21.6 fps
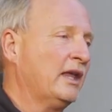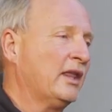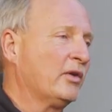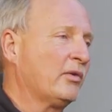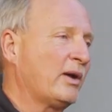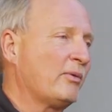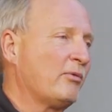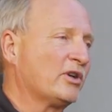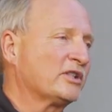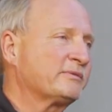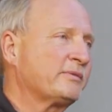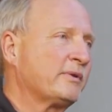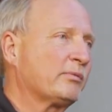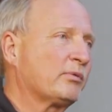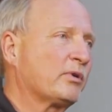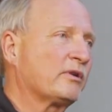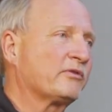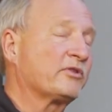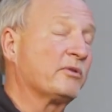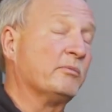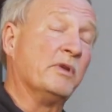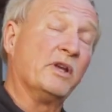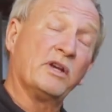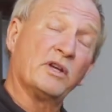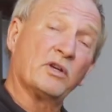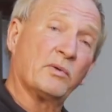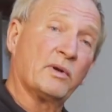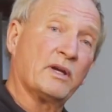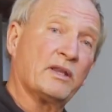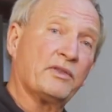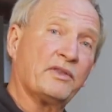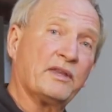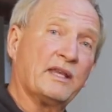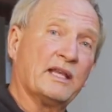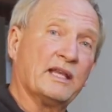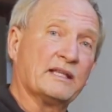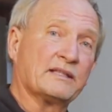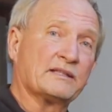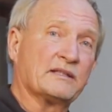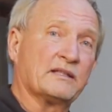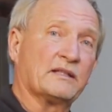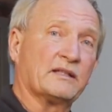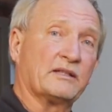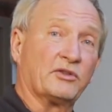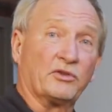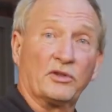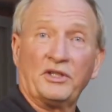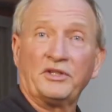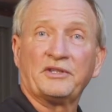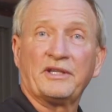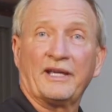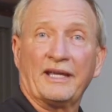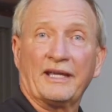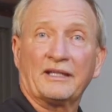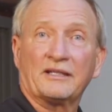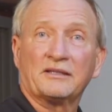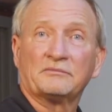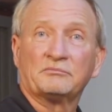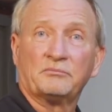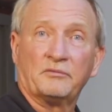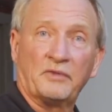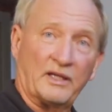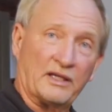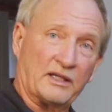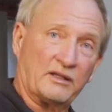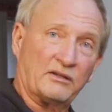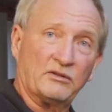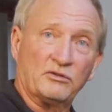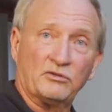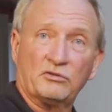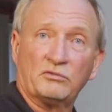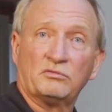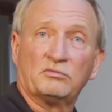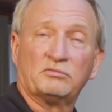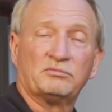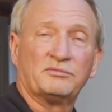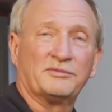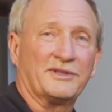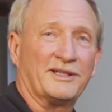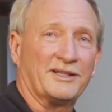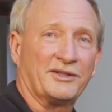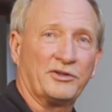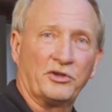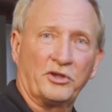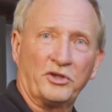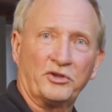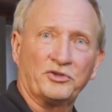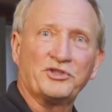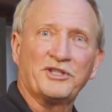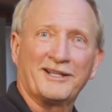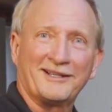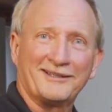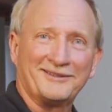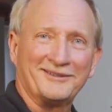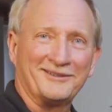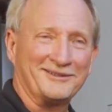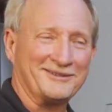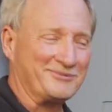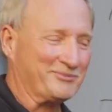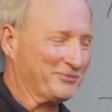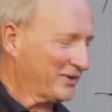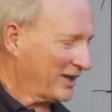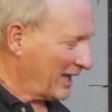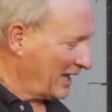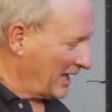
way most people are familiar with is a grill tank, like you cook your chicken on.